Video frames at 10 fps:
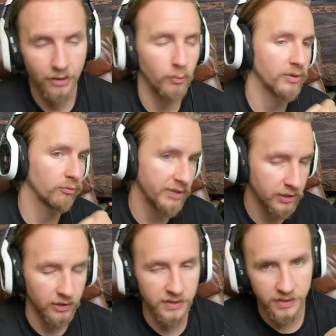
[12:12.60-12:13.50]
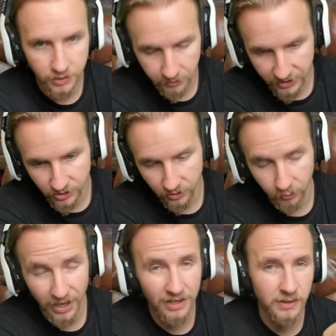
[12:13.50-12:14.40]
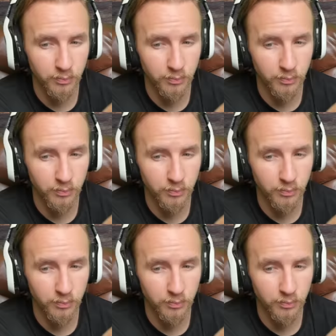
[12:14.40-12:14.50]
with recon situational awareness,